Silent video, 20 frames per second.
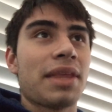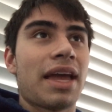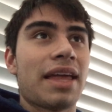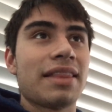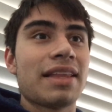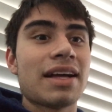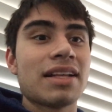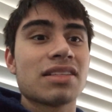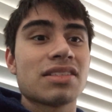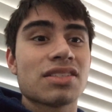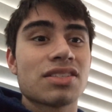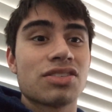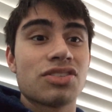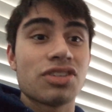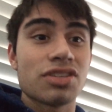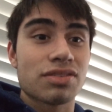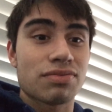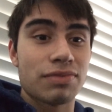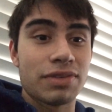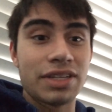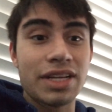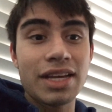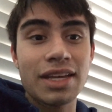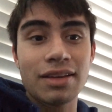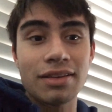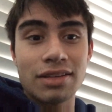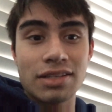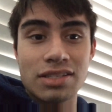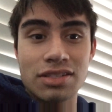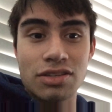And that's just
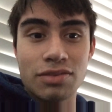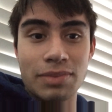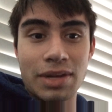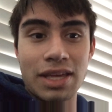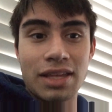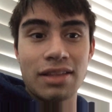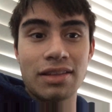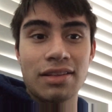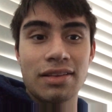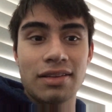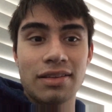ridiculous to me.